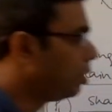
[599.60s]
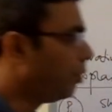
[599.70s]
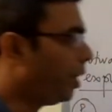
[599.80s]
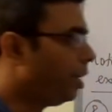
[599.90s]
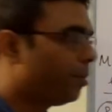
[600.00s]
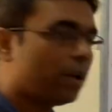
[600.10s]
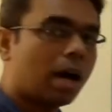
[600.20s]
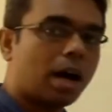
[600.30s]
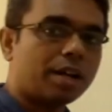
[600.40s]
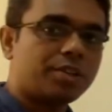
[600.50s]
the variable
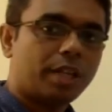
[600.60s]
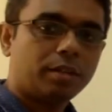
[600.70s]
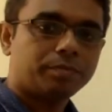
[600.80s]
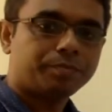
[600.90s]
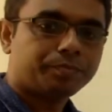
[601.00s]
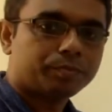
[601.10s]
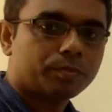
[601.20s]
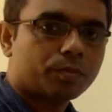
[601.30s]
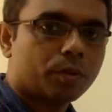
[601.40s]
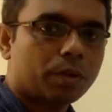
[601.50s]
rj,
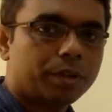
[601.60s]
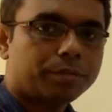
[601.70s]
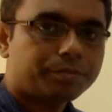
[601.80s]
okay,